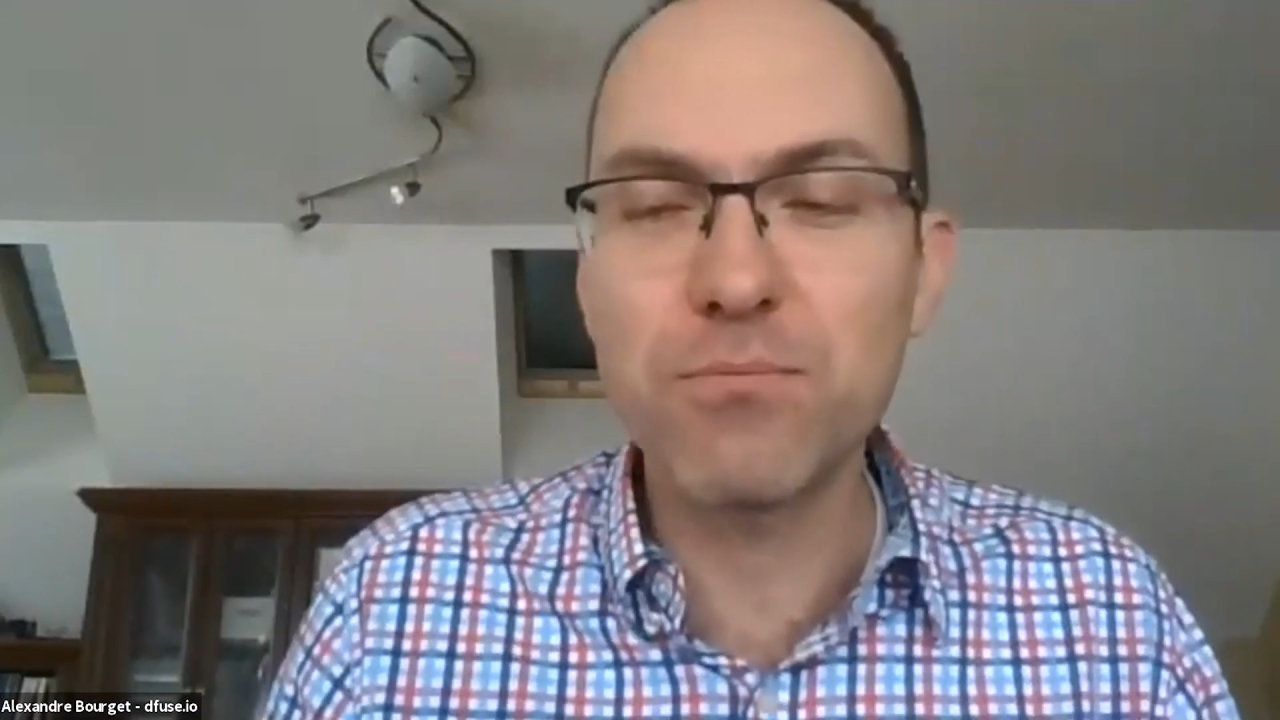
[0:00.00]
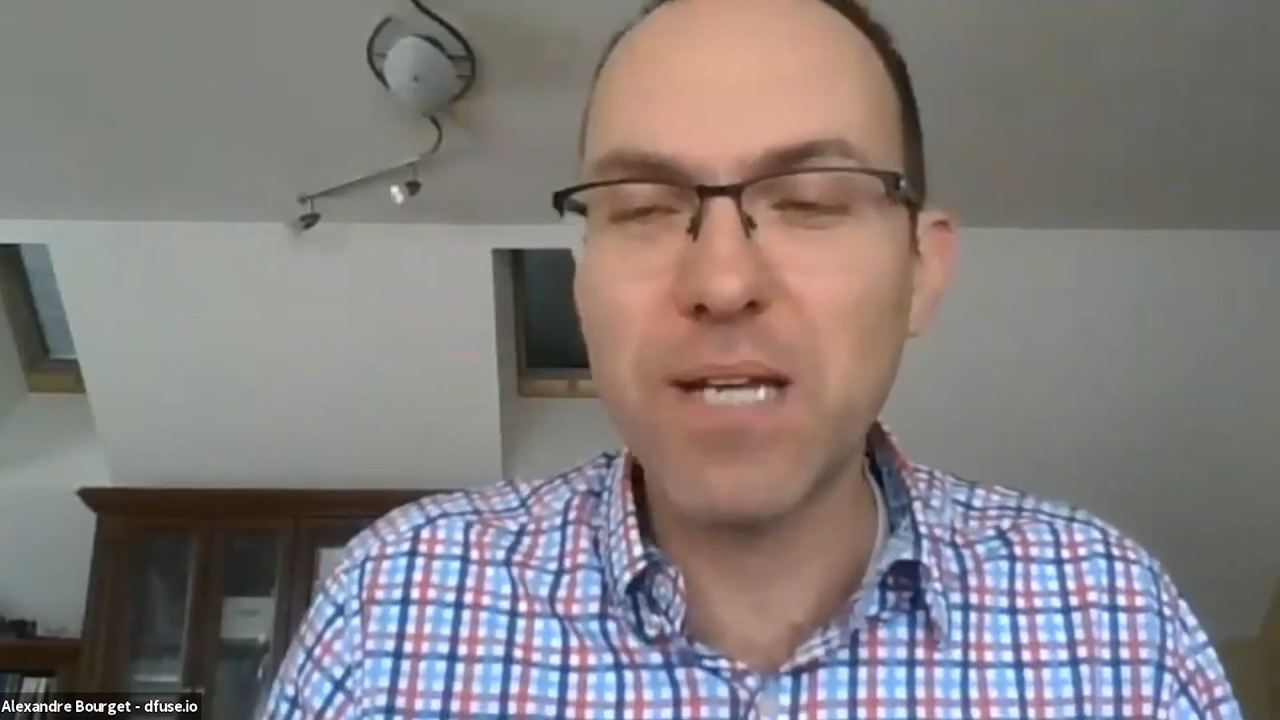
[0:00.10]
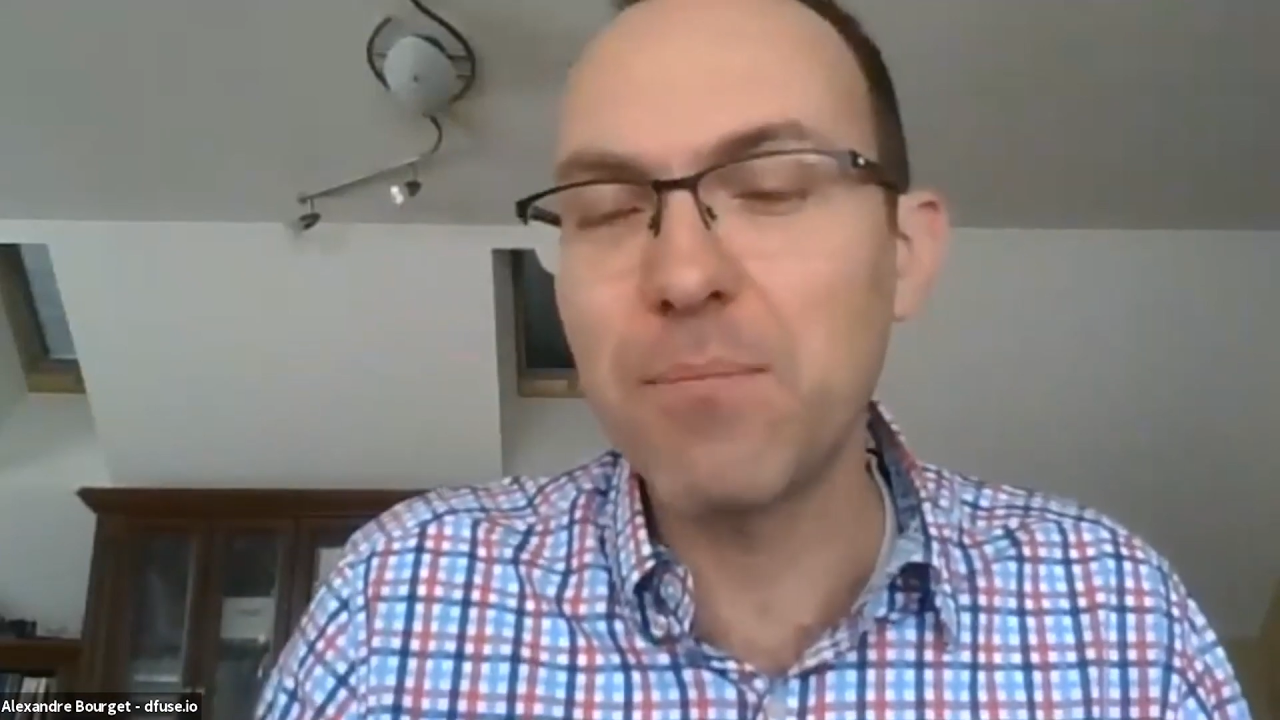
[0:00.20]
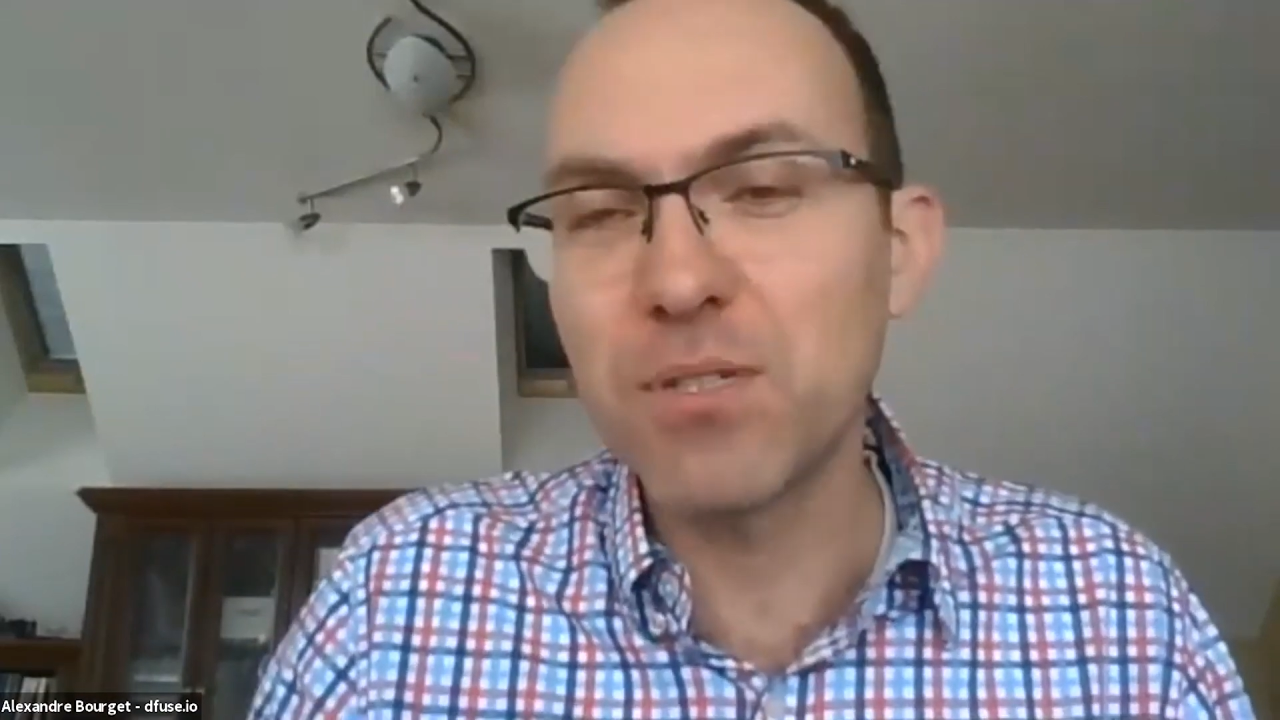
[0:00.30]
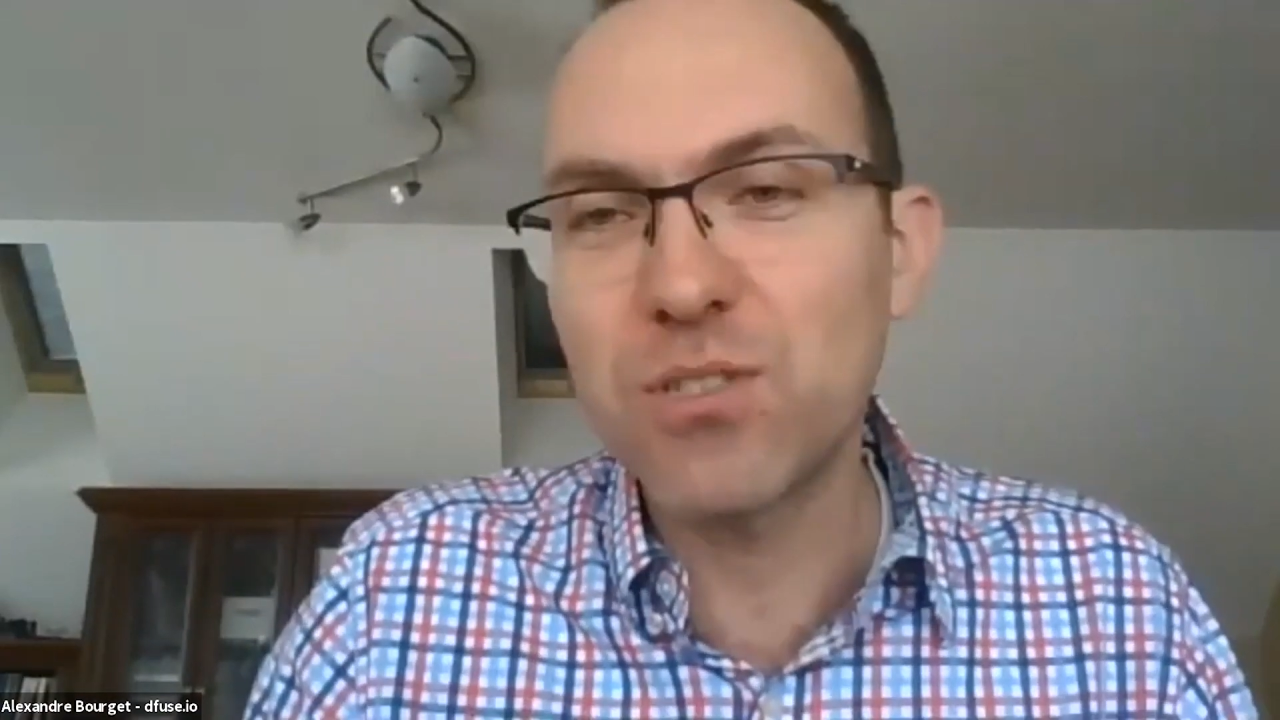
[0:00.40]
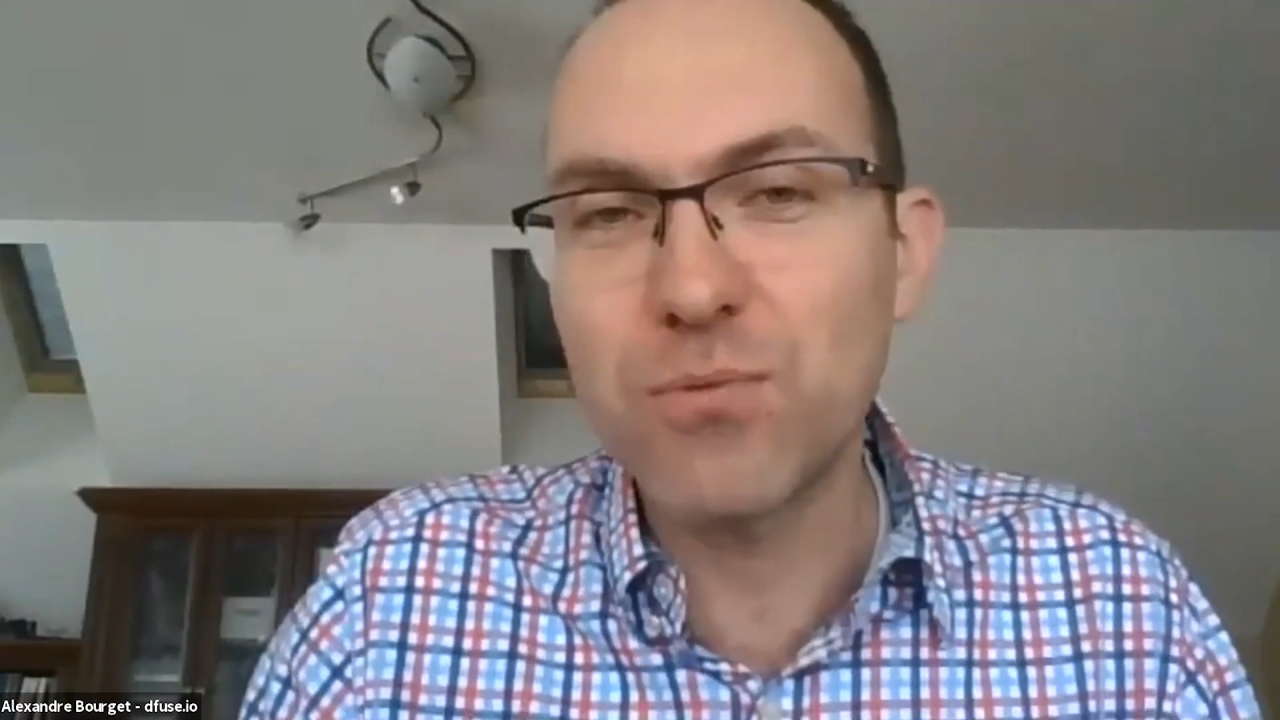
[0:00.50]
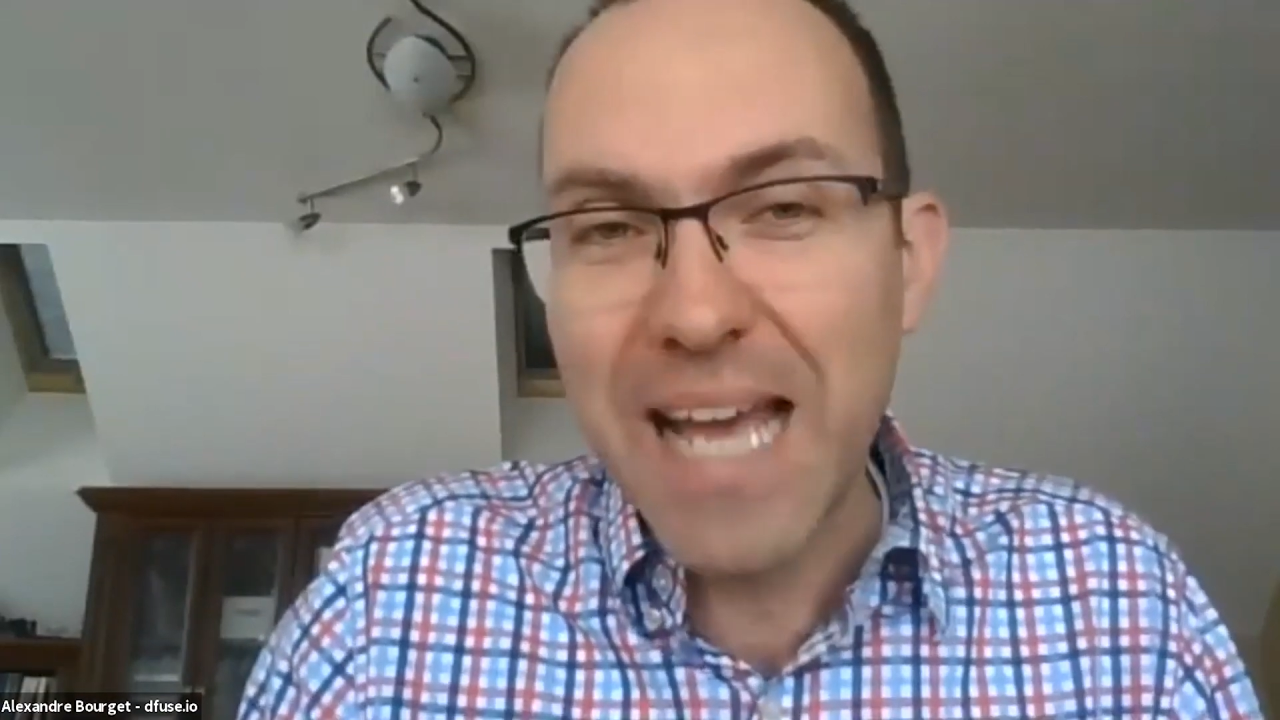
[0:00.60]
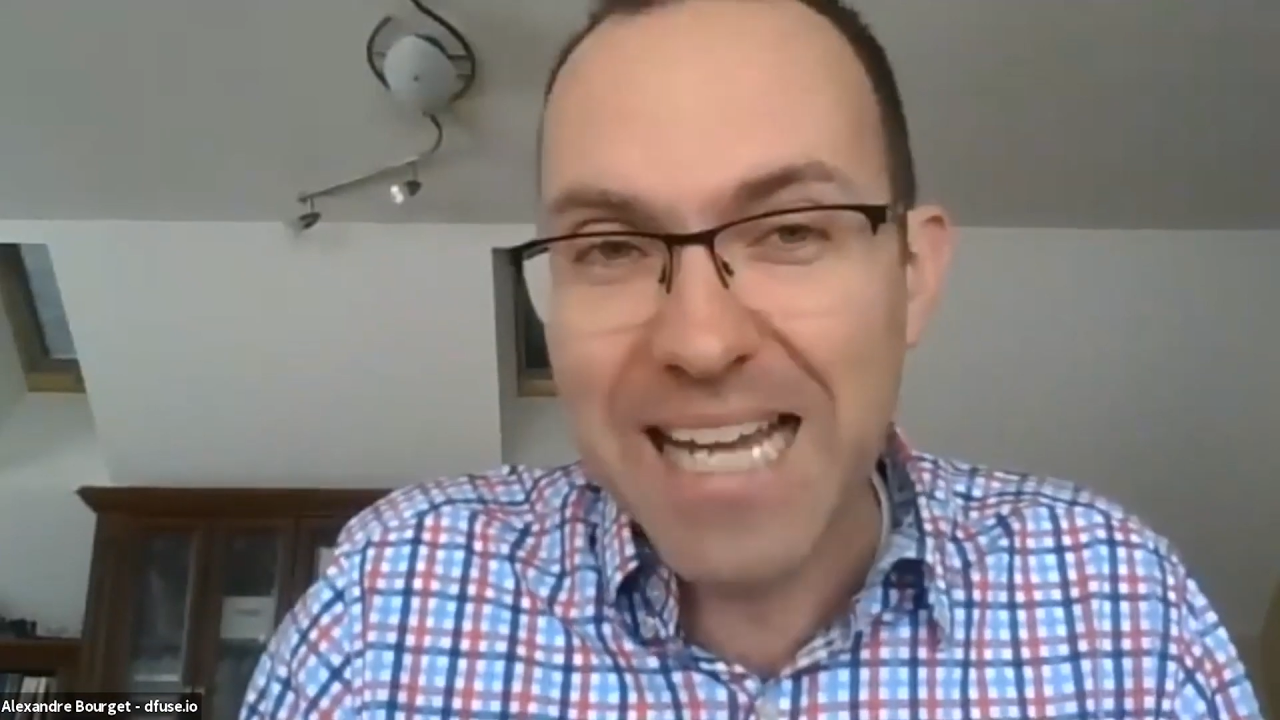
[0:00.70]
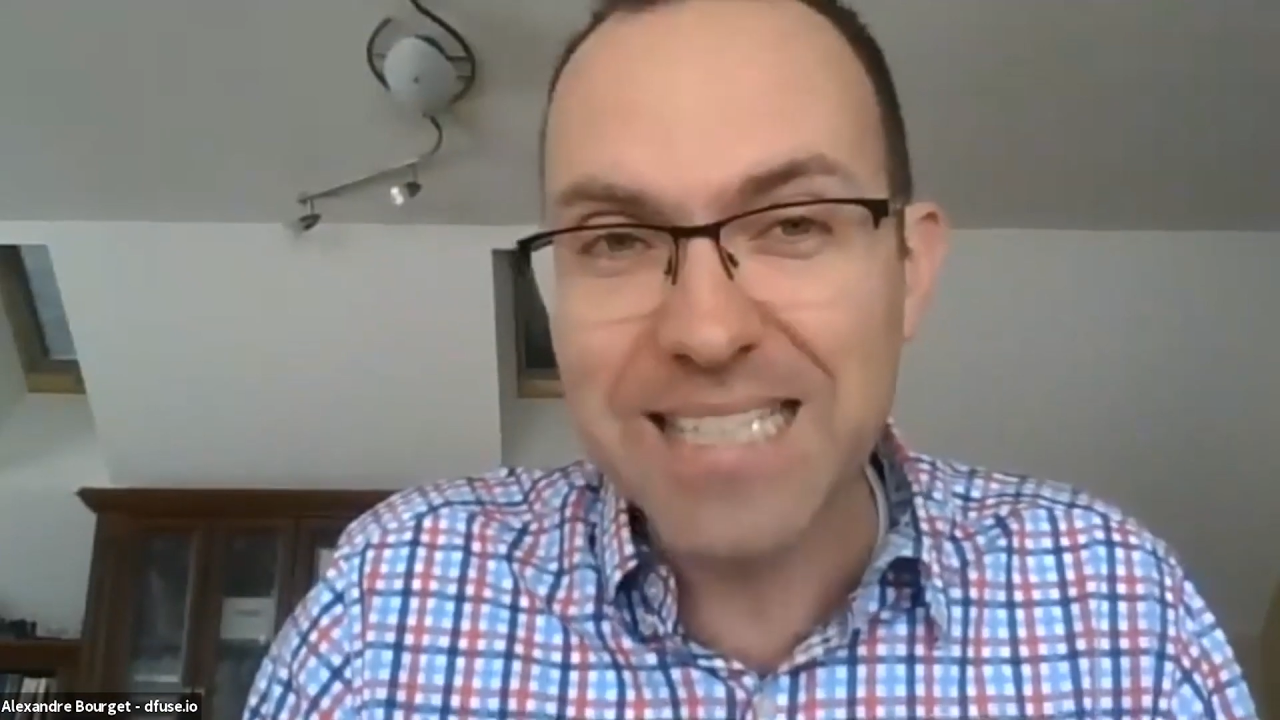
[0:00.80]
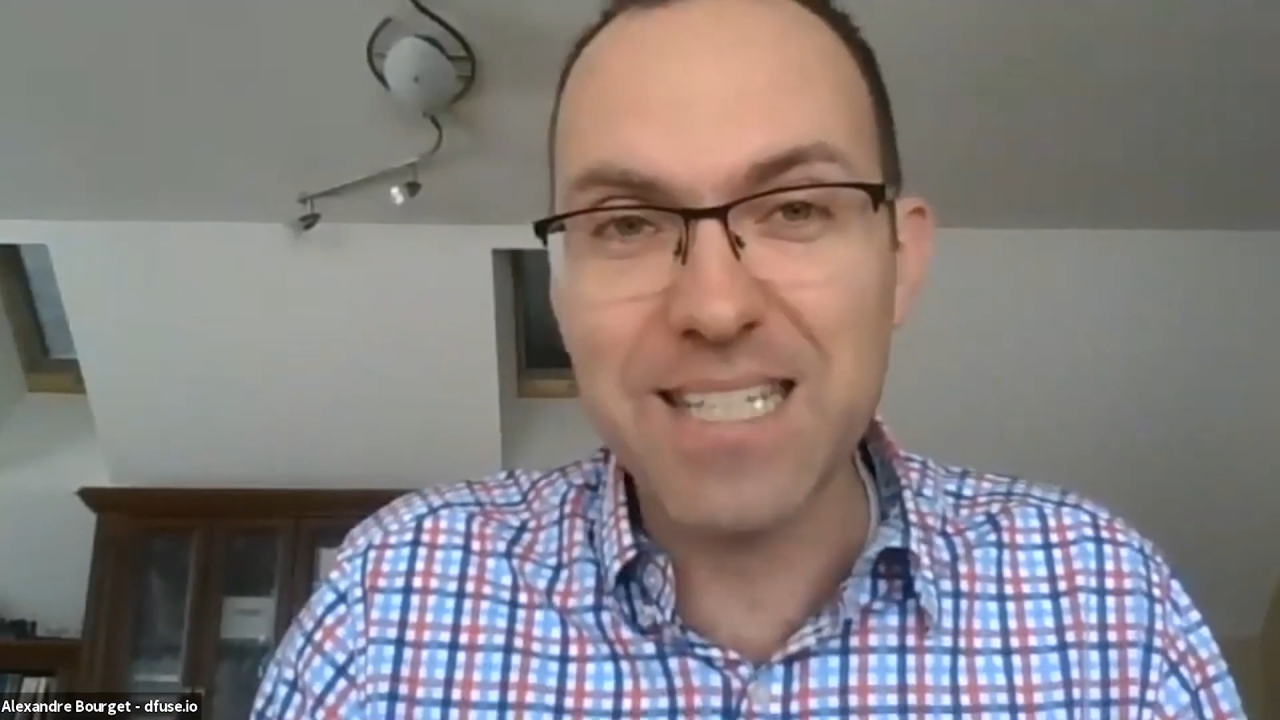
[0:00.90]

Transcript: able to react